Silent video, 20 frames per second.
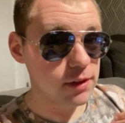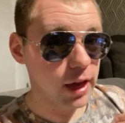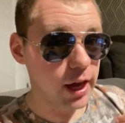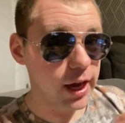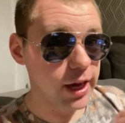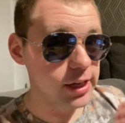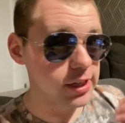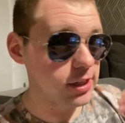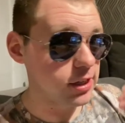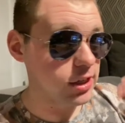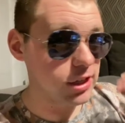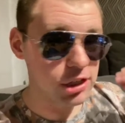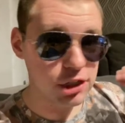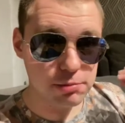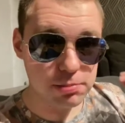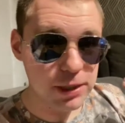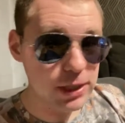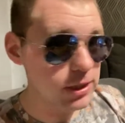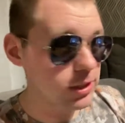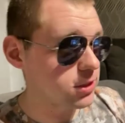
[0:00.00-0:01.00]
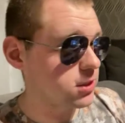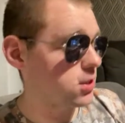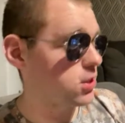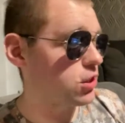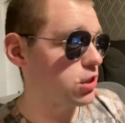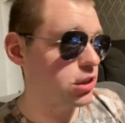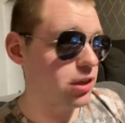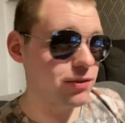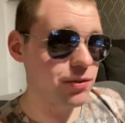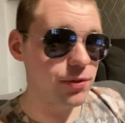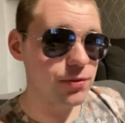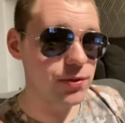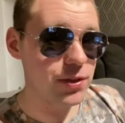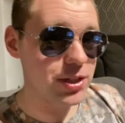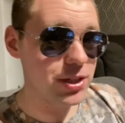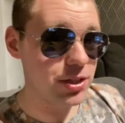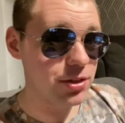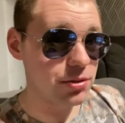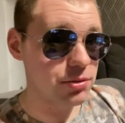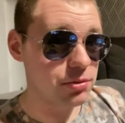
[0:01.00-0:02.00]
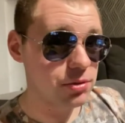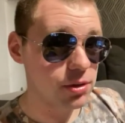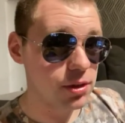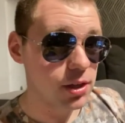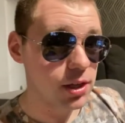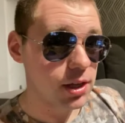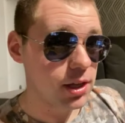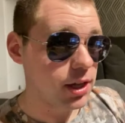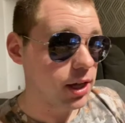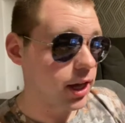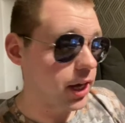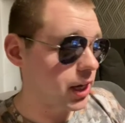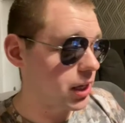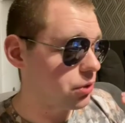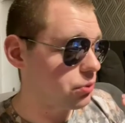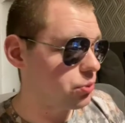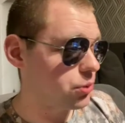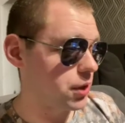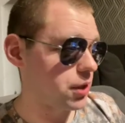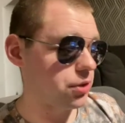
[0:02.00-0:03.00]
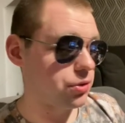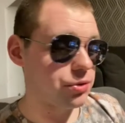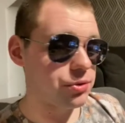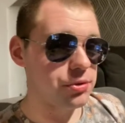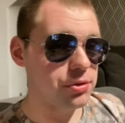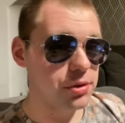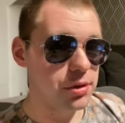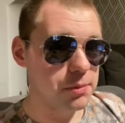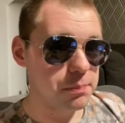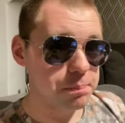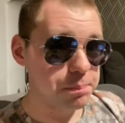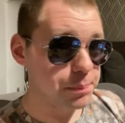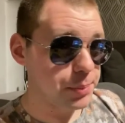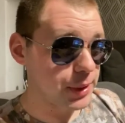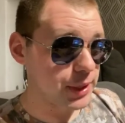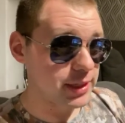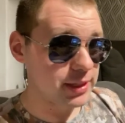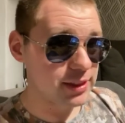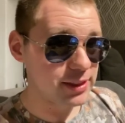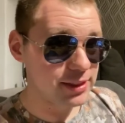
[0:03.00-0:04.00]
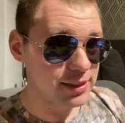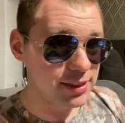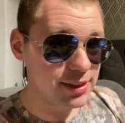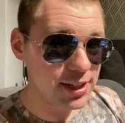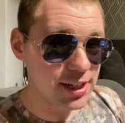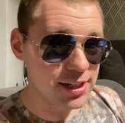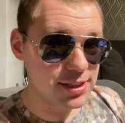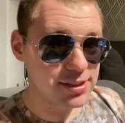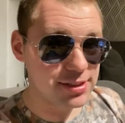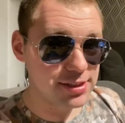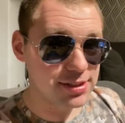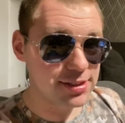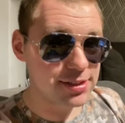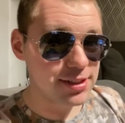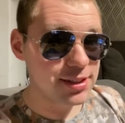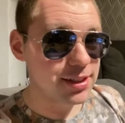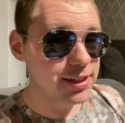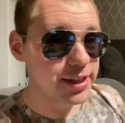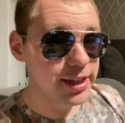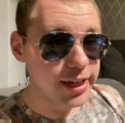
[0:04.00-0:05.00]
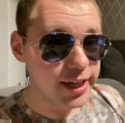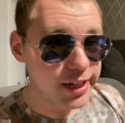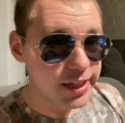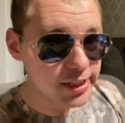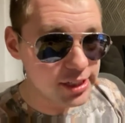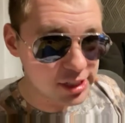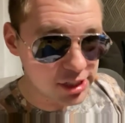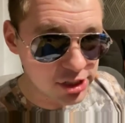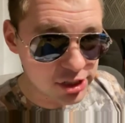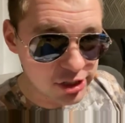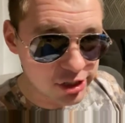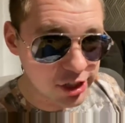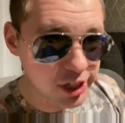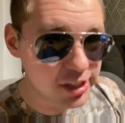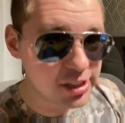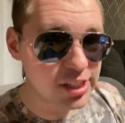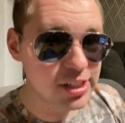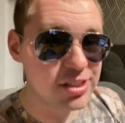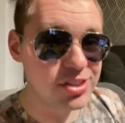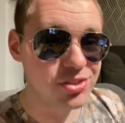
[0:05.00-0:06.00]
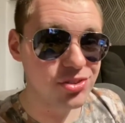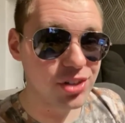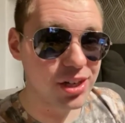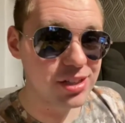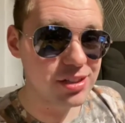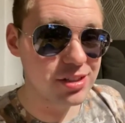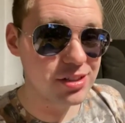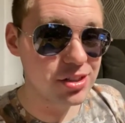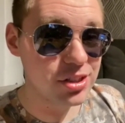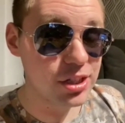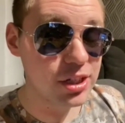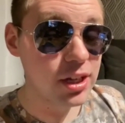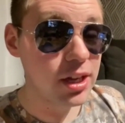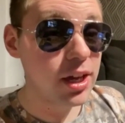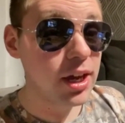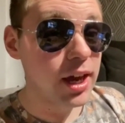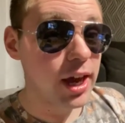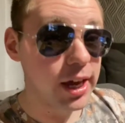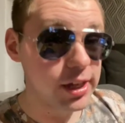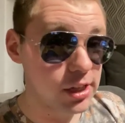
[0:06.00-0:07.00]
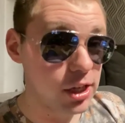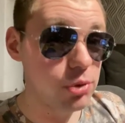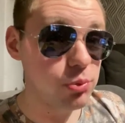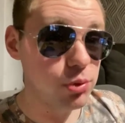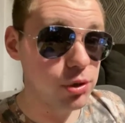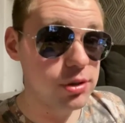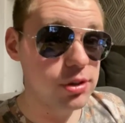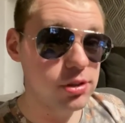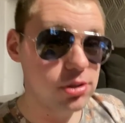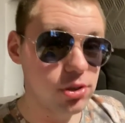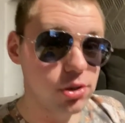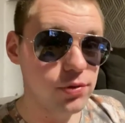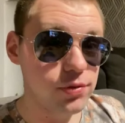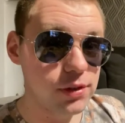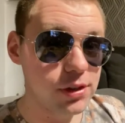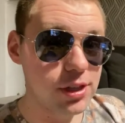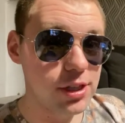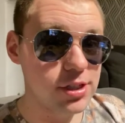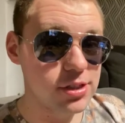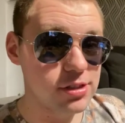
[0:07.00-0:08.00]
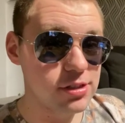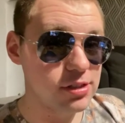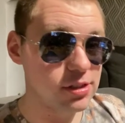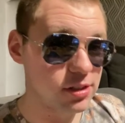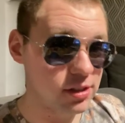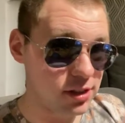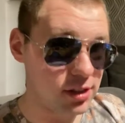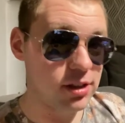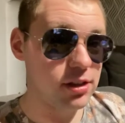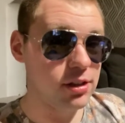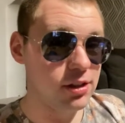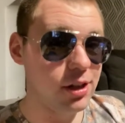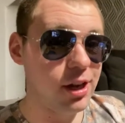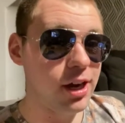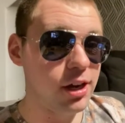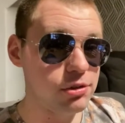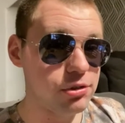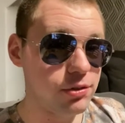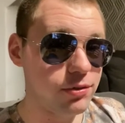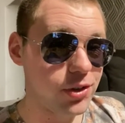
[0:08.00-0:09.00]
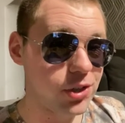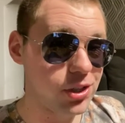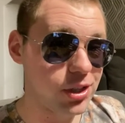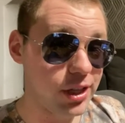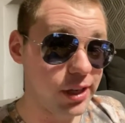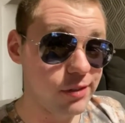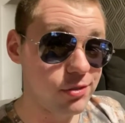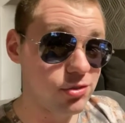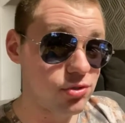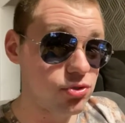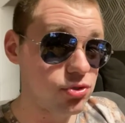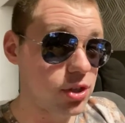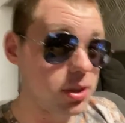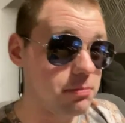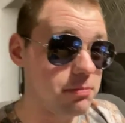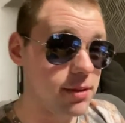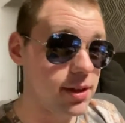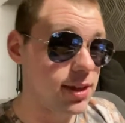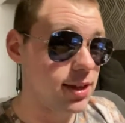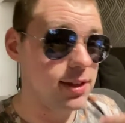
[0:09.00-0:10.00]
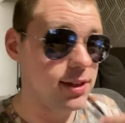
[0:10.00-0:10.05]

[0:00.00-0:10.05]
I can explain this in another video. I will. But this... is a shitty strategy, and I want to go over this out of a live stream.